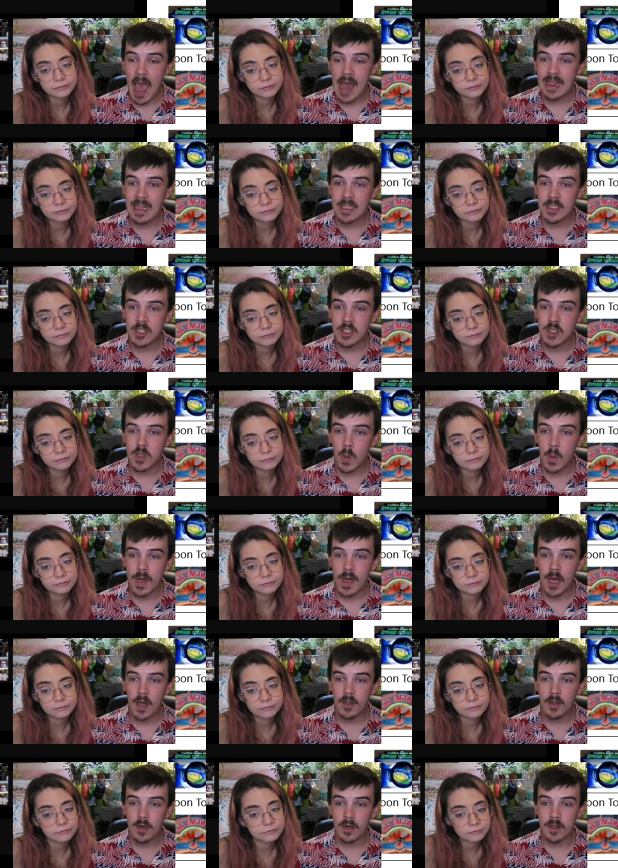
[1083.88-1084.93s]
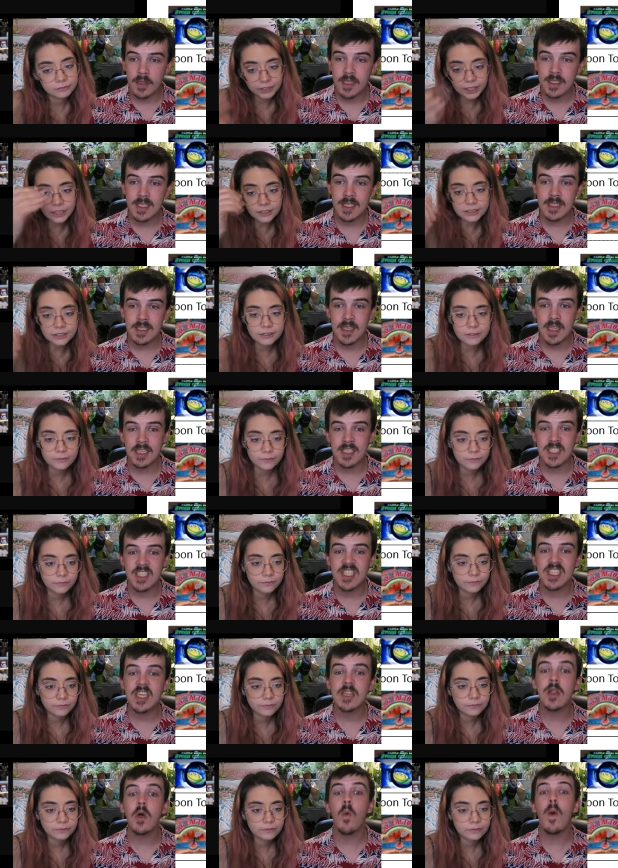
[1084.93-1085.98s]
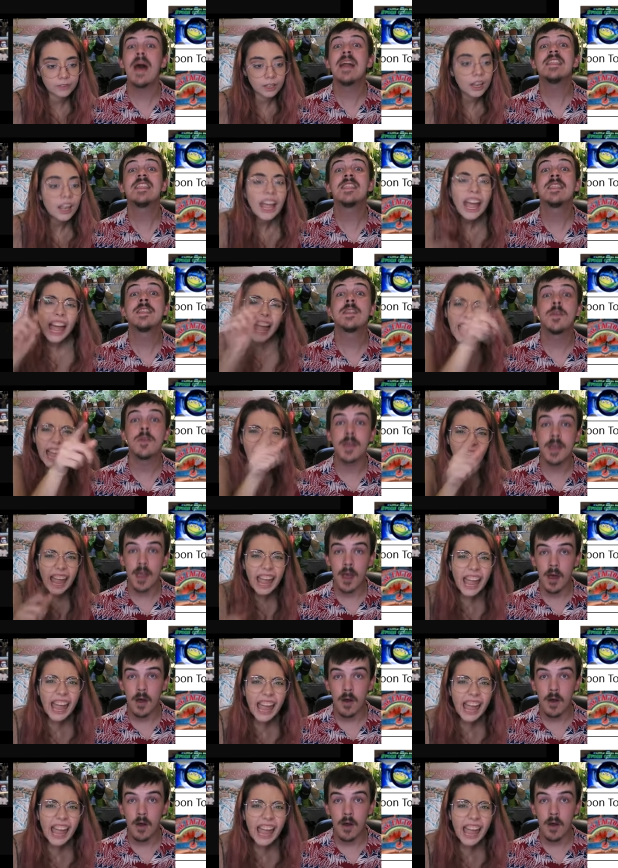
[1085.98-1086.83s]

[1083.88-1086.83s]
Speaker 1: Let's do another. This yes. is the Silhouette Studio.